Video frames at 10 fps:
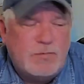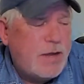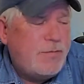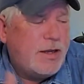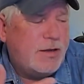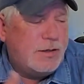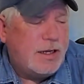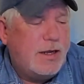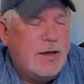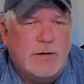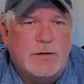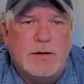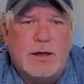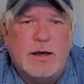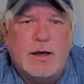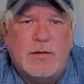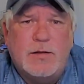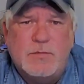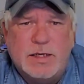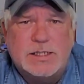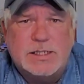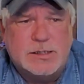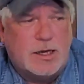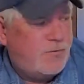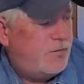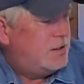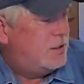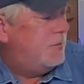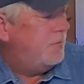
maybe in the missus' office.